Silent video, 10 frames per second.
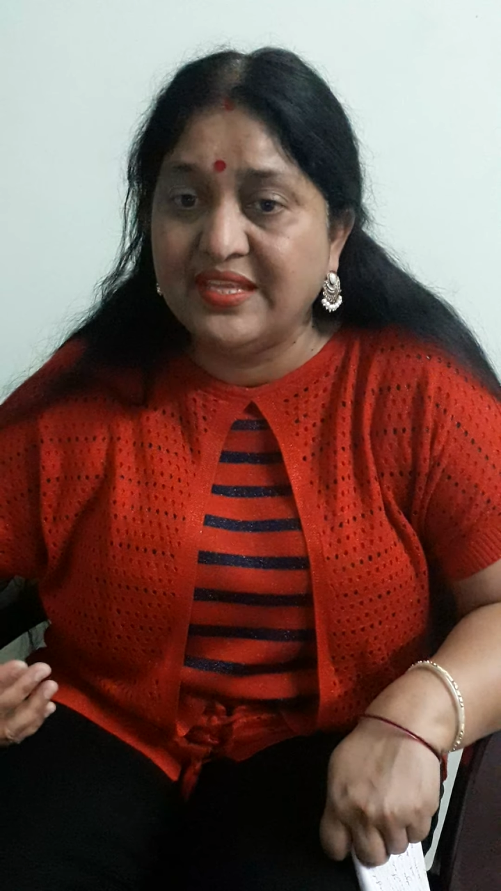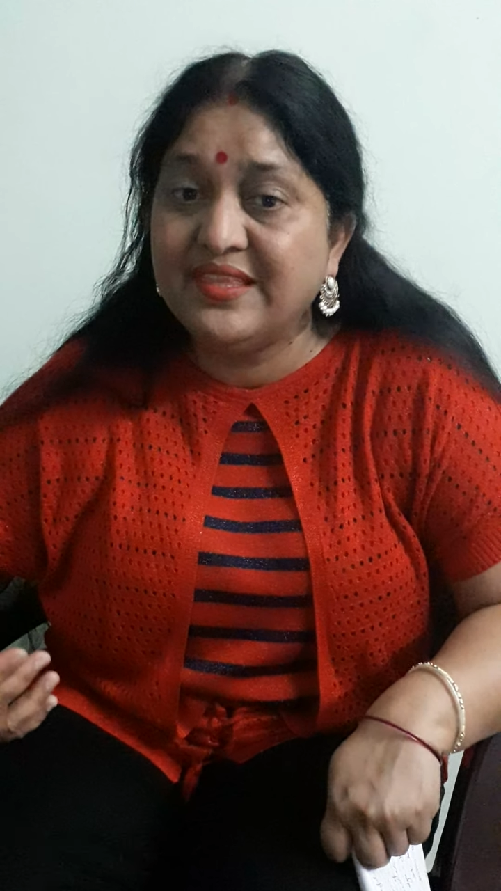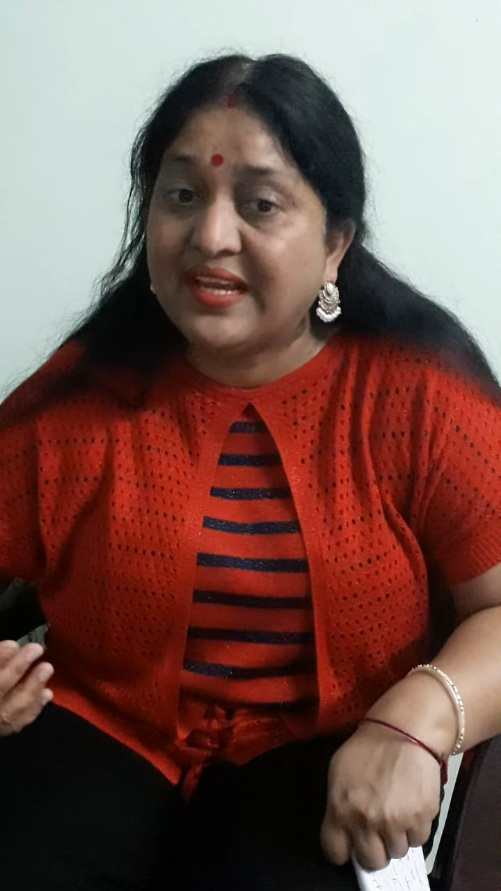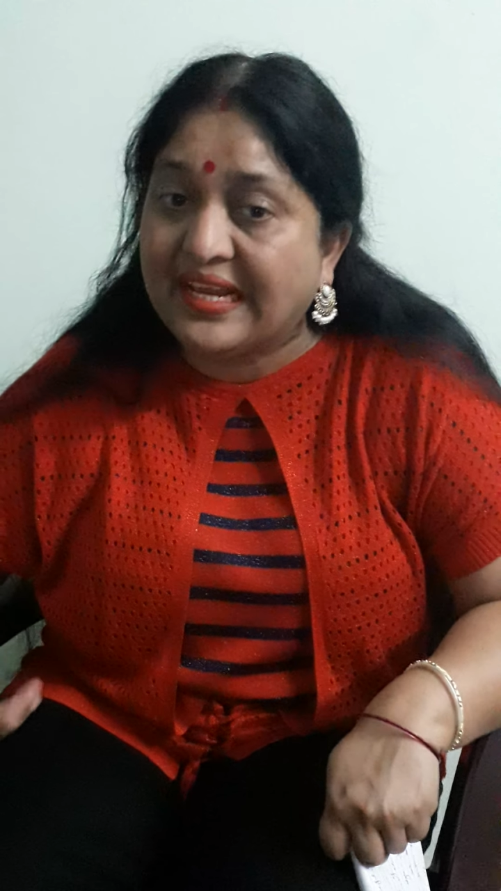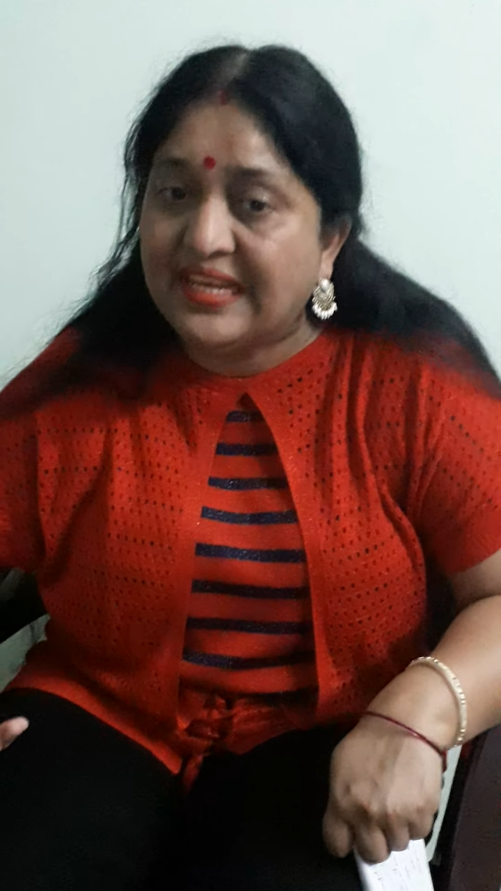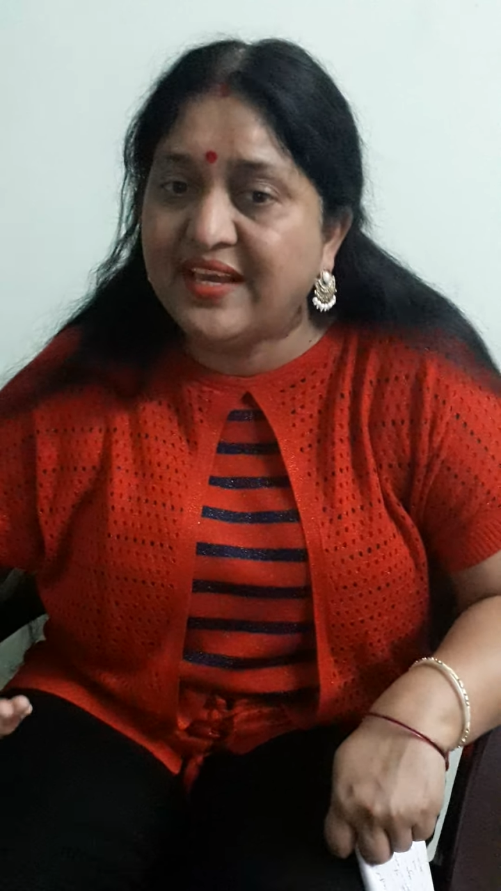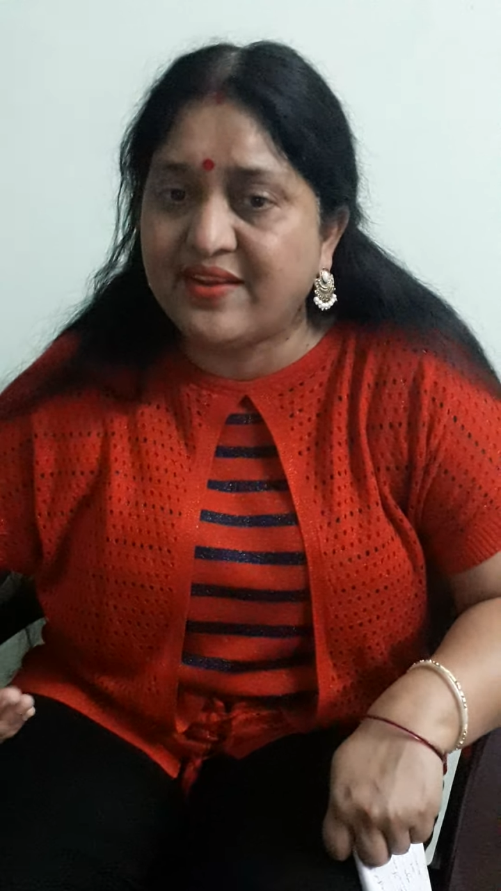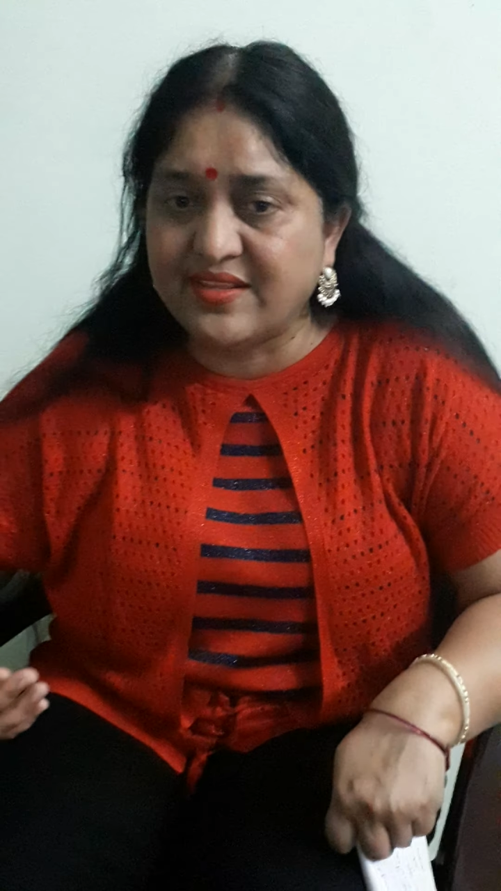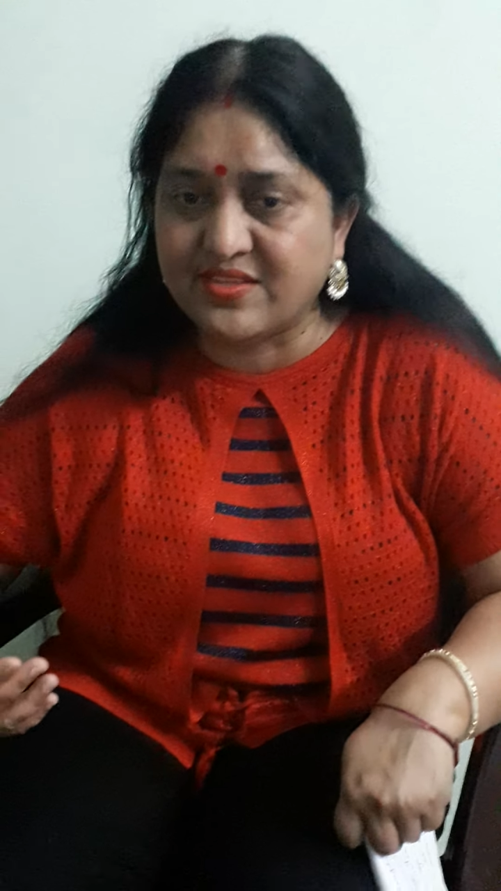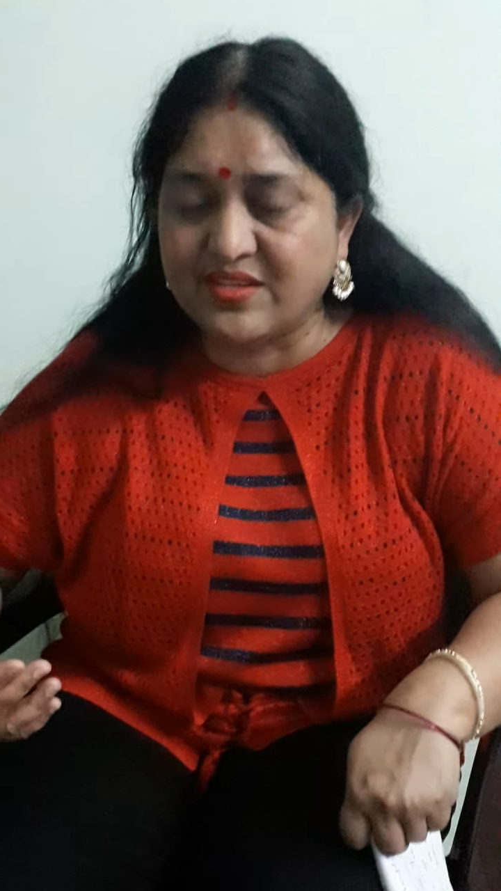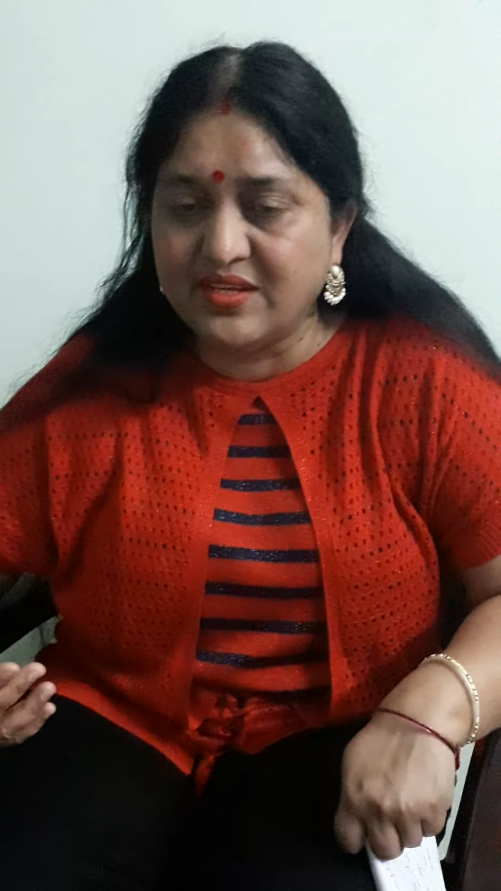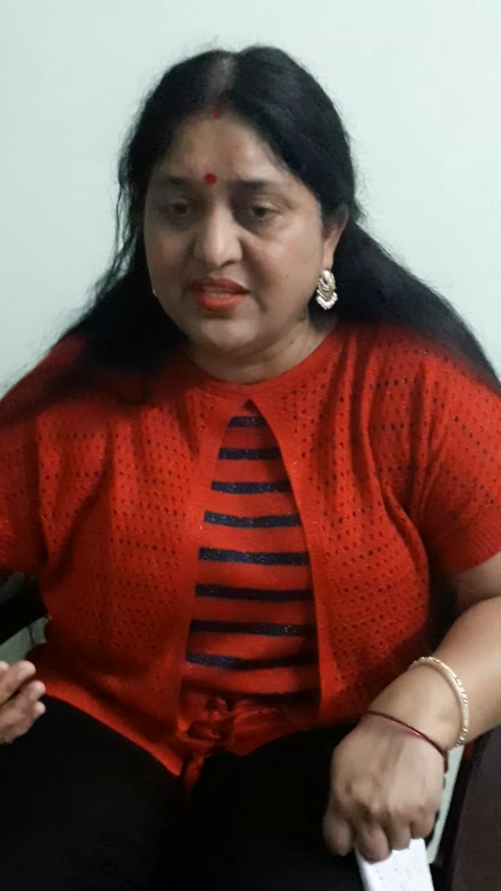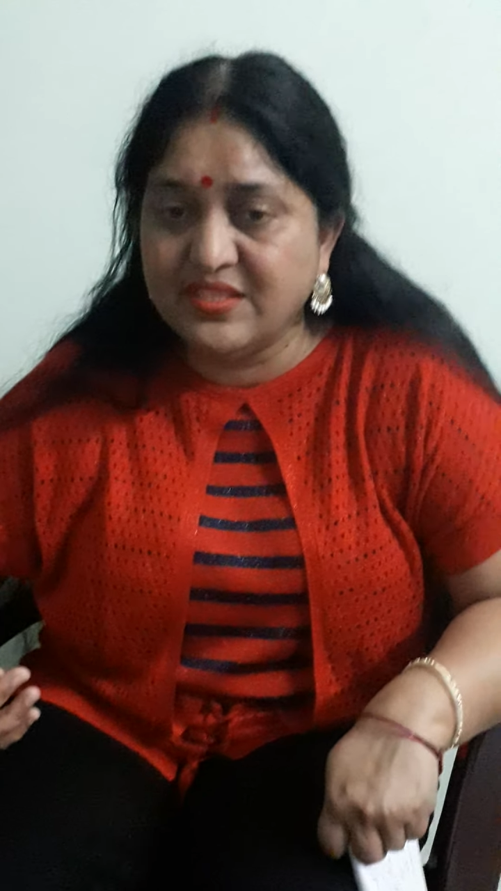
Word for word: the clearest,